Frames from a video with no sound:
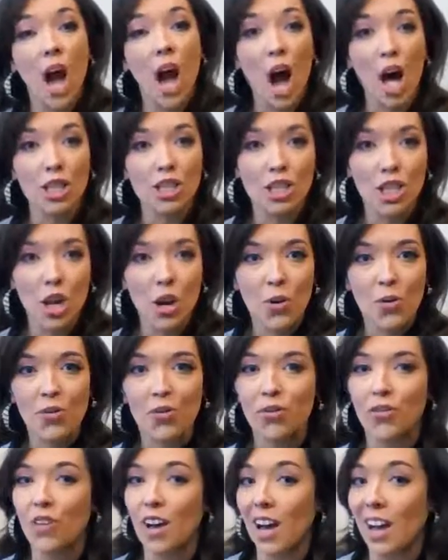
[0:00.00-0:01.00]
Also,
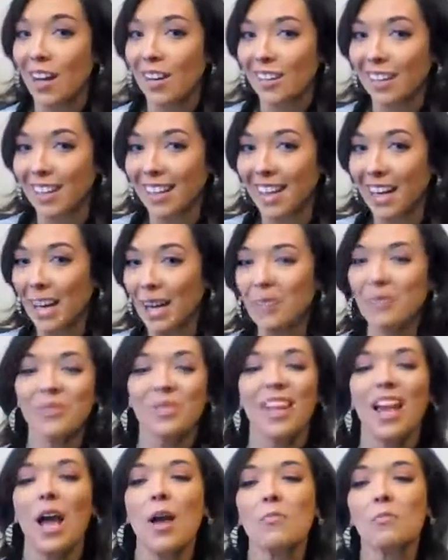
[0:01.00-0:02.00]
finally,
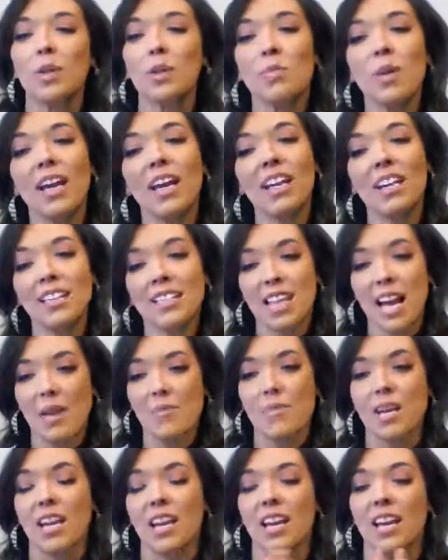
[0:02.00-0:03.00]
my big
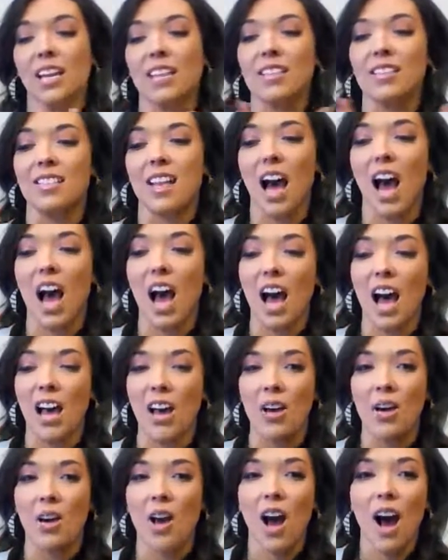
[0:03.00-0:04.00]
excitement is
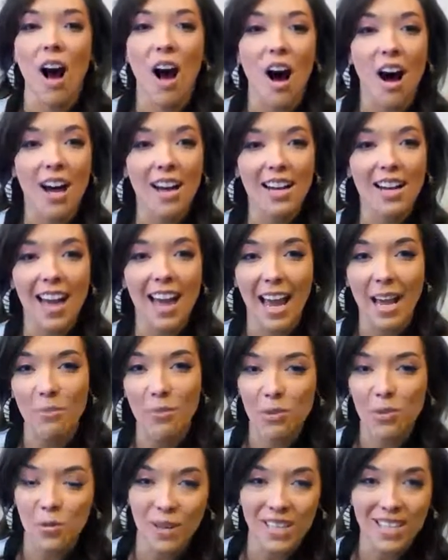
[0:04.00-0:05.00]
uh, on
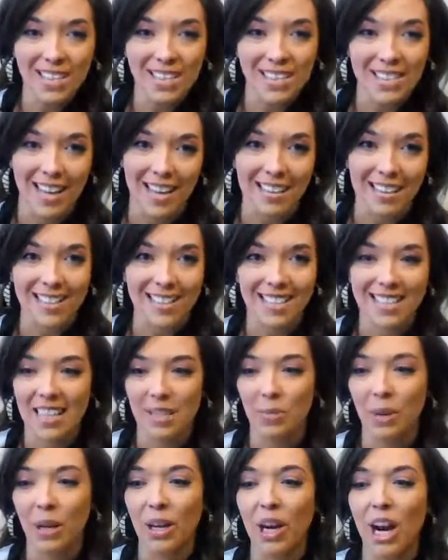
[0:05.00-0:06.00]
April 26th,
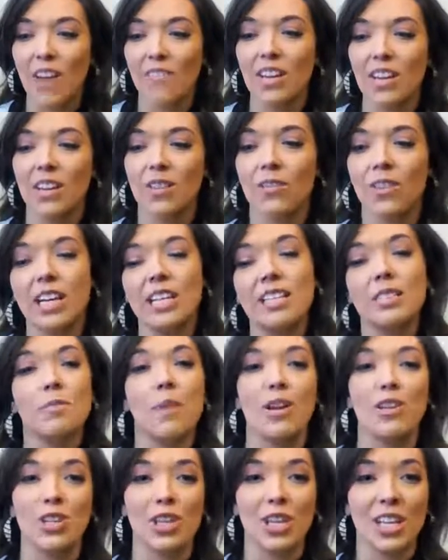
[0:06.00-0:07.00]
we are having a very
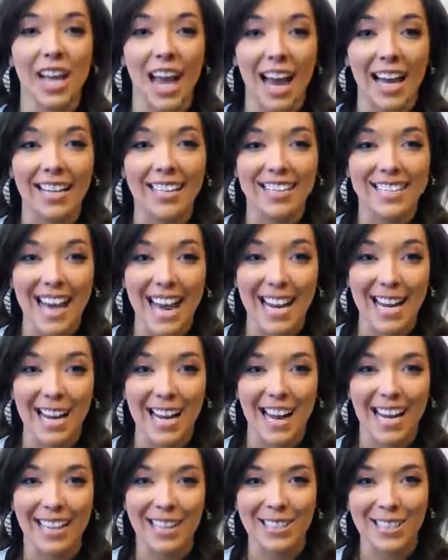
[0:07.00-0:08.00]
special night
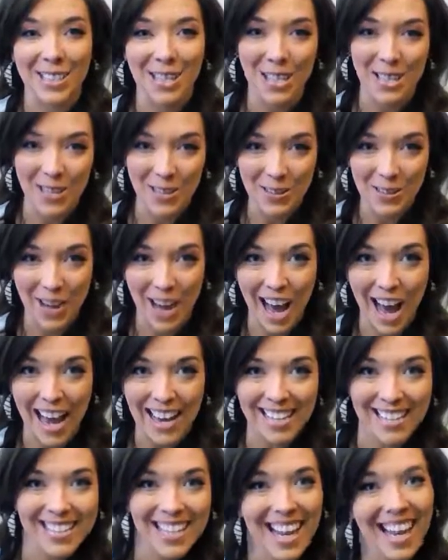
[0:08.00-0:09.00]
dedicated to you
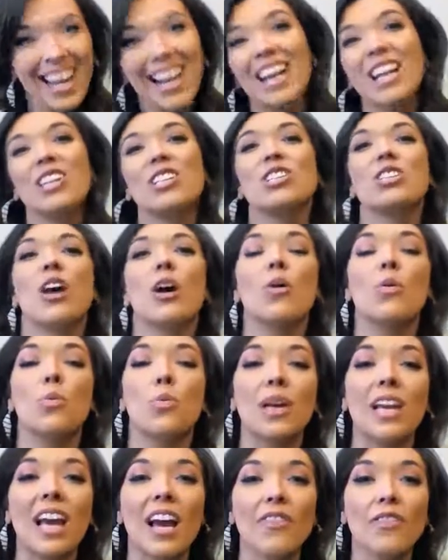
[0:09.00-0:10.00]
guys. So
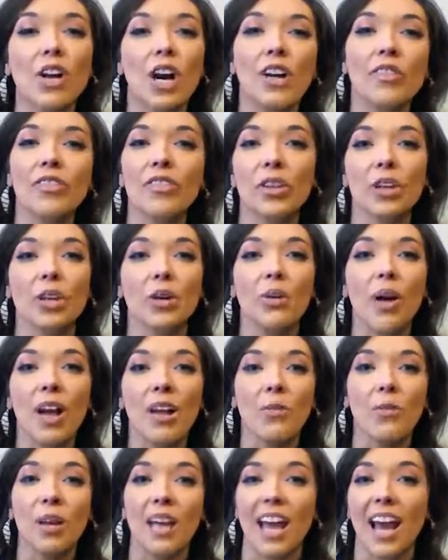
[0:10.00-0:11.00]
we have gone through and we